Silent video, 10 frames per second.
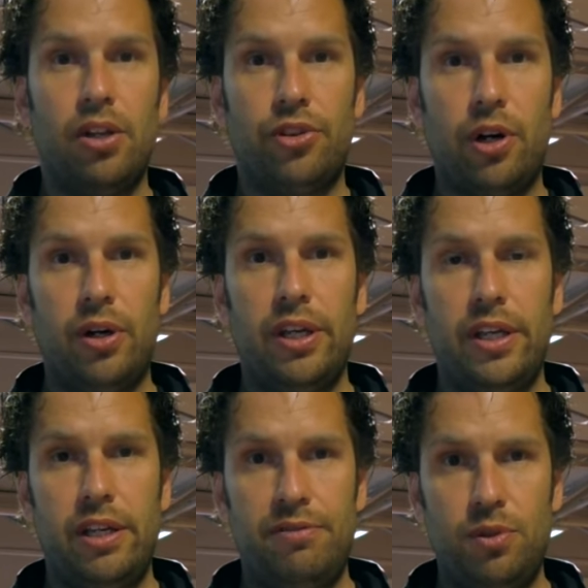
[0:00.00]

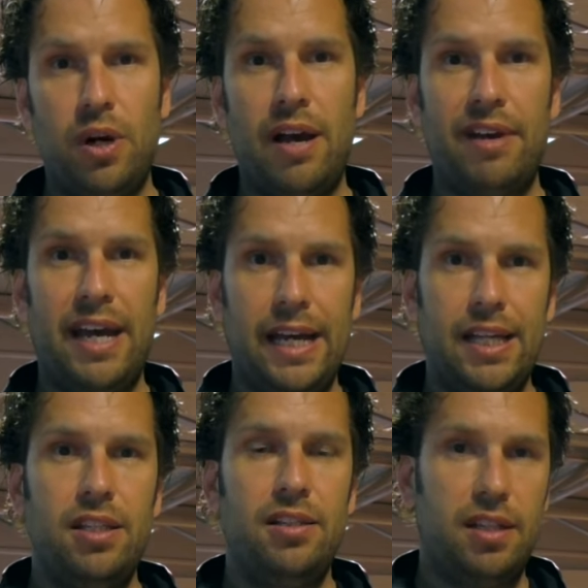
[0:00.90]
So if you have
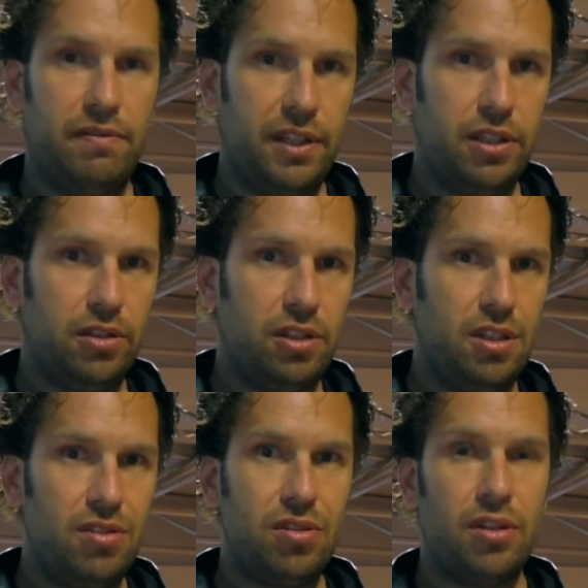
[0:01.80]
any
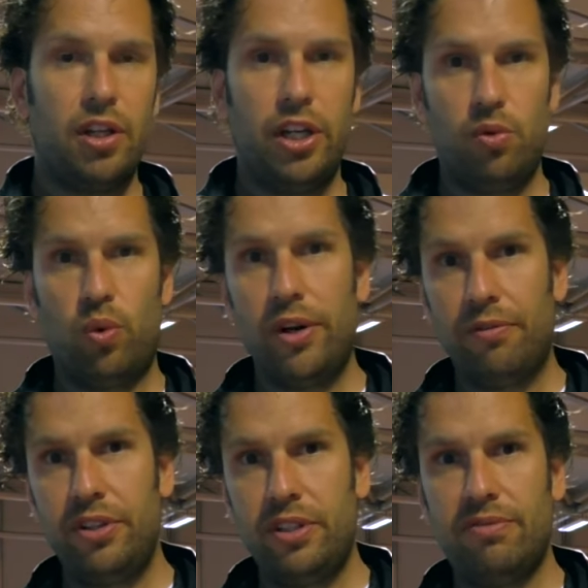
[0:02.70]
difficulties in one
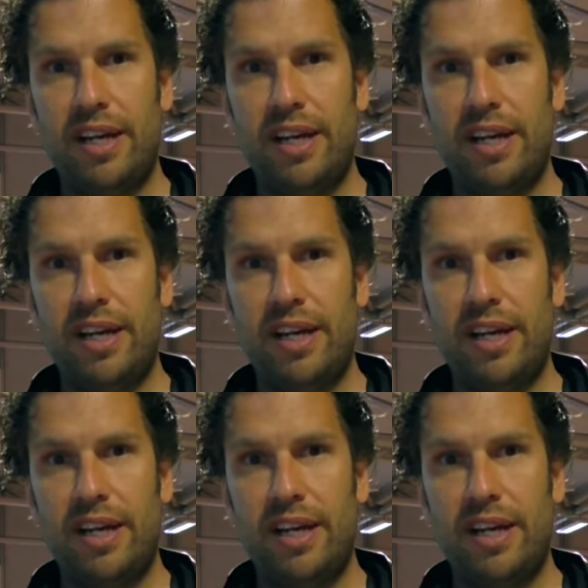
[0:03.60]
of these